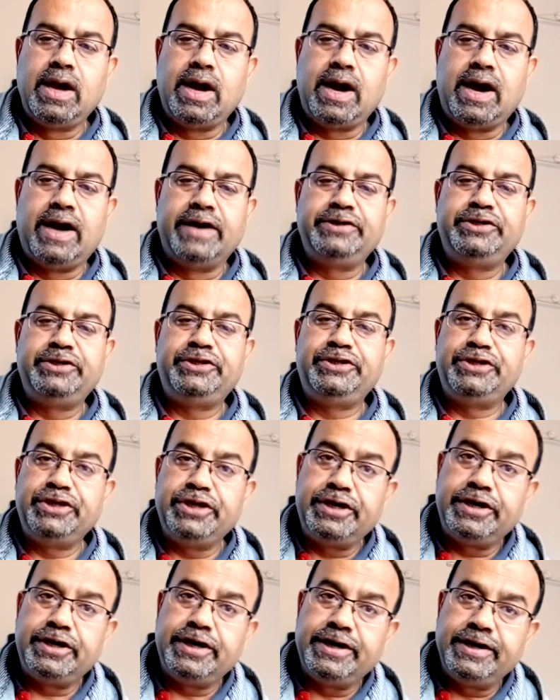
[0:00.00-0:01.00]
a
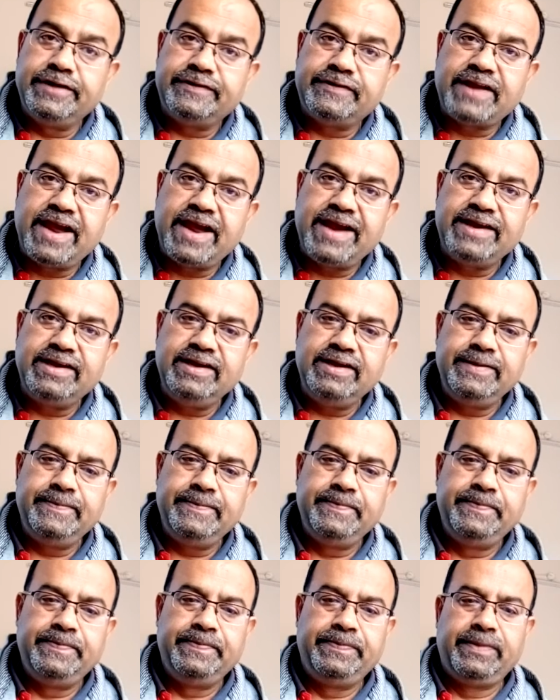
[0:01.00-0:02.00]
shared understanding
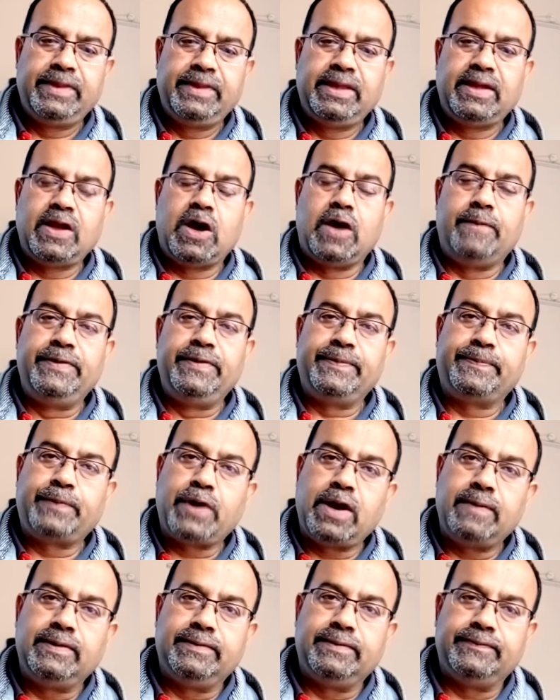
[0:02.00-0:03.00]
of the
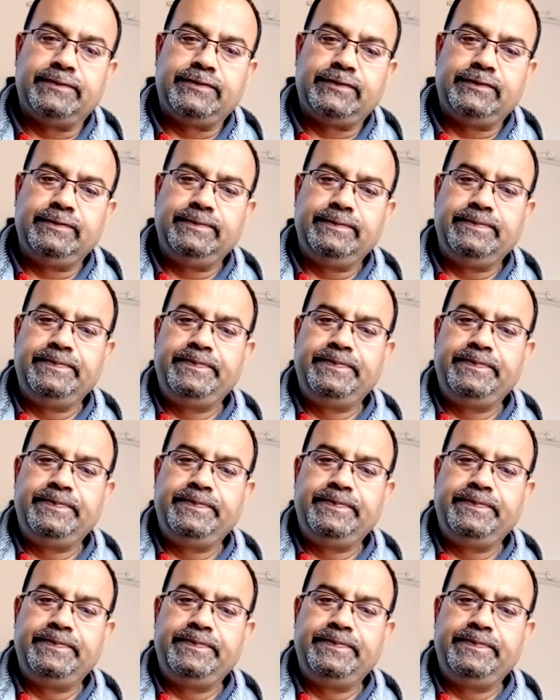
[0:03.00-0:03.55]
problems.